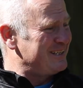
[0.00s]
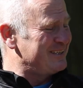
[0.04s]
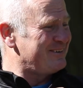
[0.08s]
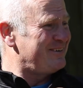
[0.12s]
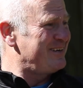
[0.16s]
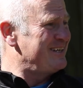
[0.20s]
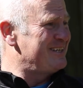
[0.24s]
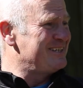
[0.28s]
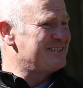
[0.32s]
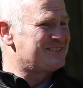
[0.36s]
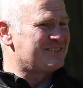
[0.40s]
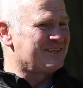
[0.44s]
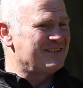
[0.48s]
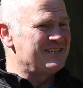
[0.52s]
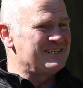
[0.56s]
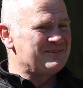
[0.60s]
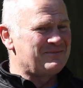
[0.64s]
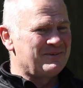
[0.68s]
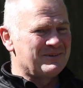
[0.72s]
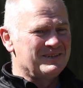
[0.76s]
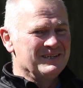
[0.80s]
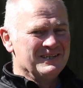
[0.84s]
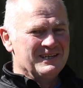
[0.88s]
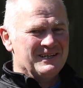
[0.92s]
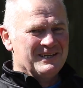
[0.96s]
I quite enjoy it,
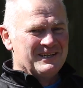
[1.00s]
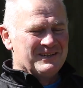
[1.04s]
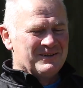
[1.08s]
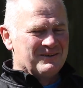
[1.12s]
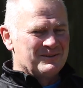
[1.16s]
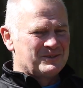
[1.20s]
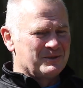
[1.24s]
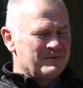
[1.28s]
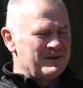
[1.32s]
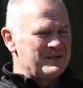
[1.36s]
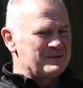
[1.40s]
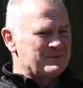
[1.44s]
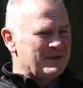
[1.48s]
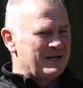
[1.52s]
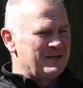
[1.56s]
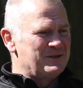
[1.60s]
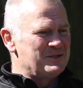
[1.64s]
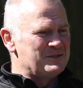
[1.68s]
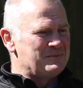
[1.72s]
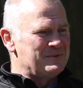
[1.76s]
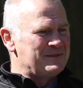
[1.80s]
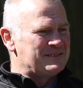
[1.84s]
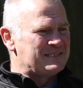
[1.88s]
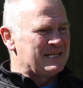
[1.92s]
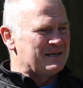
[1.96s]
but sometimes when I
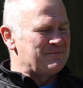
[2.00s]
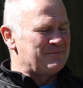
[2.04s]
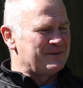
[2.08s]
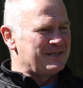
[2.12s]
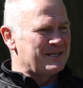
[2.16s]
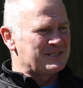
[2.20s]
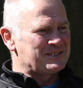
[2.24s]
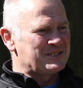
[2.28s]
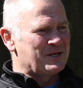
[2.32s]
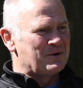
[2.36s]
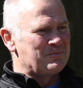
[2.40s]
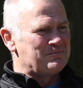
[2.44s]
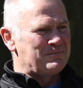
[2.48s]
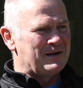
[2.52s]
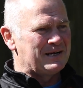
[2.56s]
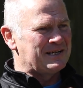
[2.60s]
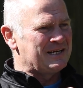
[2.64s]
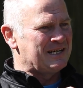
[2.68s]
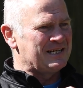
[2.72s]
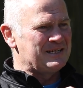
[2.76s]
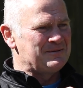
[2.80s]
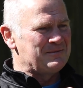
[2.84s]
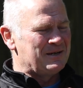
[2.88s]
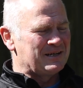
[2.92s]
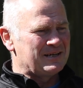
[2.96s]
lose my temper and I shout back
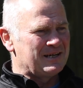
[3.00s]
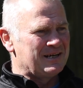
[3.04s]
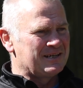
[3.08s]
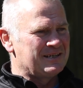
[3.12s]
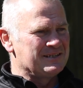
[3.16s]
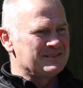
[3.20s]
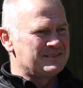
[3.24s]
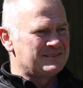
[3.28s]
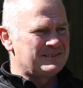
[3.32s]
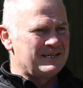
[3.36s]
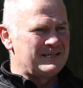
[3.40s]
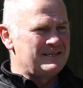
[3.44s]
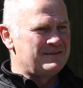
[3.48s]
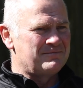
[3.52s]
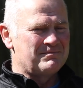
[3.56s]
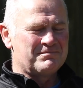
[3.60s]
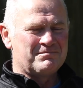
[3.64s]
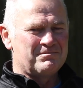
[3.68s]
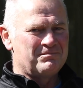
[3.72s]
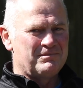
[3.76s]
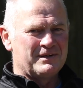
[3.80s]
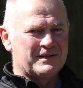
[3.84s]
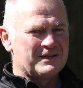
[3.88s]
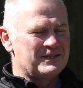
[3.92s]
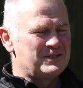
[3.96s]
at them, I can see
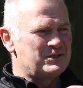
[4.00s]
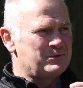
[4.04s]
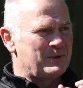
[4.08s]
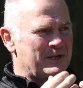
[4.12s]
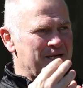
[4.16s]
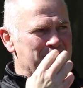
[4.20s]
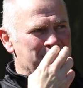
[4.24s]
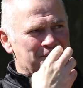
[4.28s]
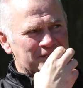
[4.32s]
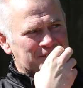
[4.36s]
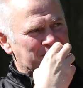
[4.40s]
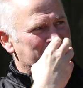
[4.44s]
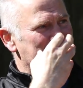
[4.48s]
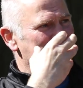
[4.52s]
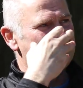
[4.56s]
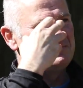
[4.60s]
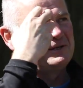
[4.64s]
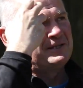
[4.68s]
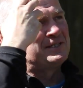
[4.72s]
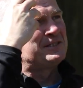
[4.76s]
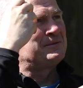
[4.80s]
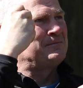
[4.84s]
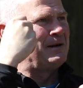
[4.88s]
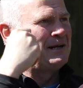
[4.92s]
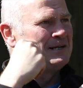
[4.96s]
blinking 20 of them just got
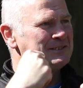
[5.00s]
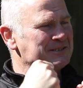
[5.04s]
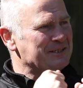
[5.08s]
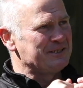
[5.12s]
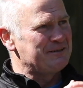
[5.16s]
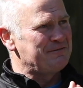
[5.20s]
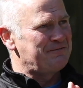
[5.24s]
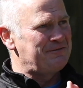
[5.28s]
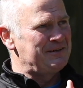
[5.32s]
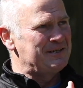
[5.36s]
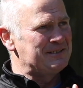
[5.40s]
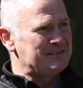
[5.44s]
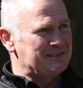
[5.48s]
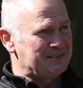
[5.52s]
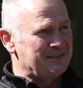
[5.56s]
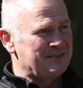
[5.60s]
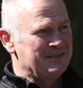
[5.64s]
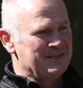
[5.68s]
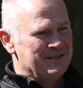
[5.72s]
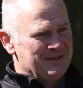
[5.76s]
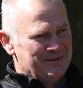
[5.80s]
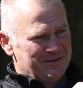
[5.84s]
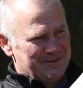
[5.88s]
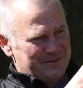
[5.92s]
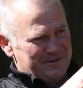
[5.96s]
big smiles on their face.
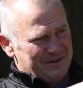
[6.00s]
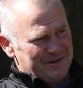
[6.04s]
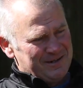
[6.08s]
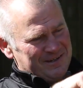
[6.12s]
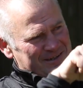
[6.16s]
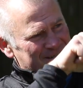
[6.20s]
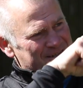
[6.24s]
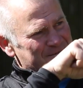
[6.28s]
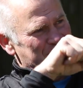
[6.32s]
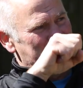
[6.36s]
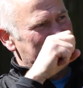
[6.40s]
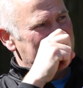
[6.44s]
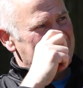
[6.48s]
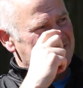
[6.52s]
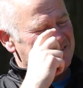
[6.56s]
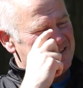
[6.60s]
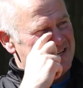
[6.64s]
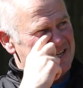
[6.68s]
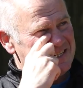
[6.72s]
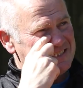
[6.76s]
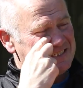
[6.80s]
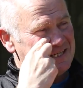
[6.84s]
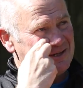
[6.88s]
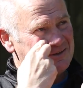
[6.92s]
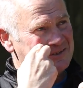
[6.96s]
We've got your little bait
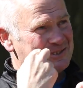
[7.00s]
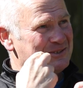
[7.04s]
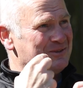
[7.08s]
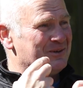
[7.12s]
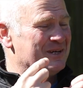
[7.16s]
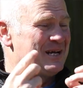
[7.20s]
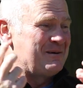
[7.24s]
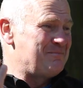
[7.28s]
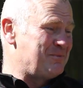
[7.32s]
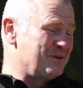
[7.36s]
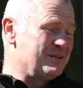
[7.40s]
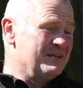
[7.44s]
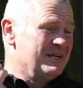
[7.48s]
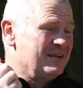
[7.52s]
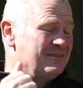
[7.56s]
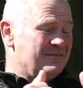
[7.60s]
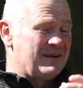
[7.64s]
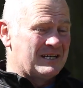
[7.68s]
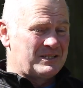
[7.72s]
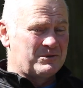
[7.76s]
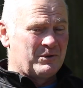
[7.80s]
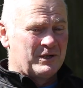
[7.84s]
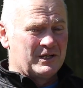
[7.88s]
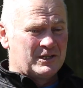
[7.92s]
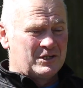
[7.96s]
there, Dowse, and all that. But
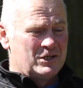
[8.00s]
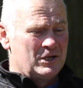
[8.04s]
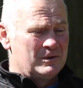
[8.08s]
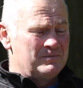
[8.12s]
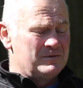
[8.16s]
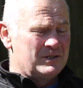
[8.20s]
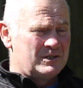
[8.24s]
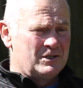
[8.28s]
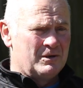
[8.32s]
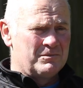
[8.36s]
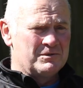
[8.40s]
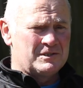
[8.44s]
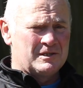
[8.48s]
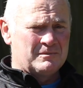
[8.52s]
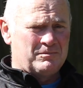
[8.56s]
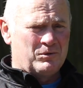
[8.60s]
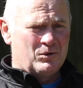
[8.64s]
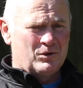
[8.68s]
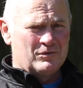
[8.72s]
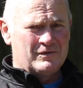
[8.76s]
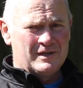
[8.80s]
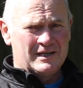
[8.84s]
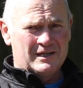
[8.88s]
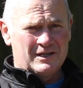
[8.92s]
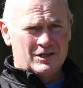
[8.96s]
that's what they come
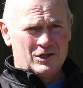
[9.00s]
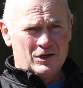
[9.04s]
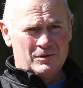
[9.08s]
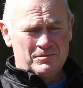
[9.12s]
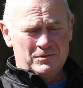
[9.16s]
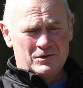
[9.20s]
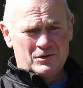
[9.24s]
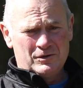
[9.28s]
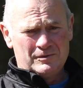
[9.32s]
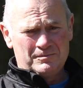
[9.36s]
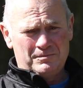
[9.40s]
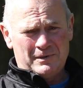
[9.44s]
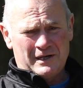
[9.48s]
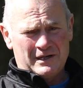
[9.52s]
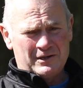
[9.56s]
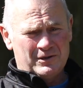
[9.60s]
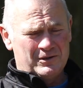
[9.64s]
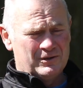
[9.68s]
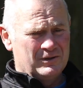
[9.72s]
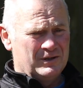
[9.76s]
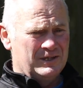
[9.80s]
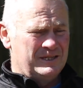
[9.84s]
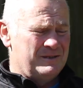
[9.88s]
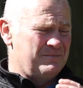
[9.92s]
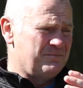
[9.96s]
support their club, good, bad
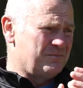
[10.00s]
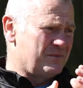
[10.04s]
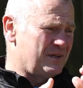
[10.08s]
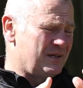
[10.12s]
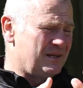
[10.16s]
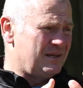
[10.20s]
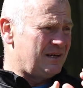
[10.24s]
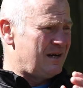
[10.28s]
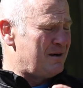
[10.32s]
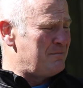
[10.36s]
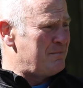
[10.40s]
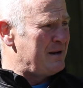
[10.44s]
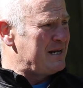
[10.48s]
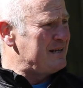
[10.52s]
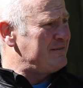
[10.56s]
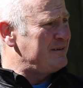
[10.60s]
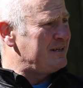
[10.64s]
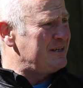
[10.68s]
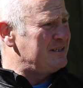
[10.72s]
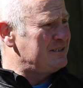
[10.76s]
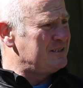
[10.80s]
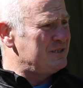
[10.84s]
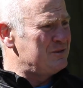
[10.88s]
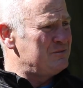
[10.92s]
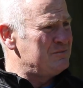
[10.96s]
or ugly. I may have
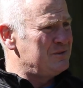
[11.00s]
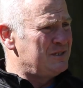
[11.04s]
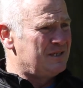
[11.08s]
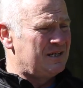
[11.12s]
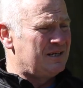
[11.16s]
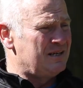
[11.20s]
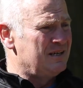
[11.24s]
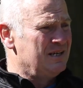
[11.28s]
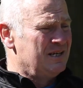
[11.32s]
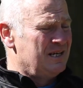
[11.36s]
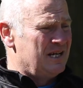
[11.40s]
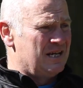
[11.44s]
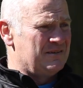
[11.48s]
had to do, you know.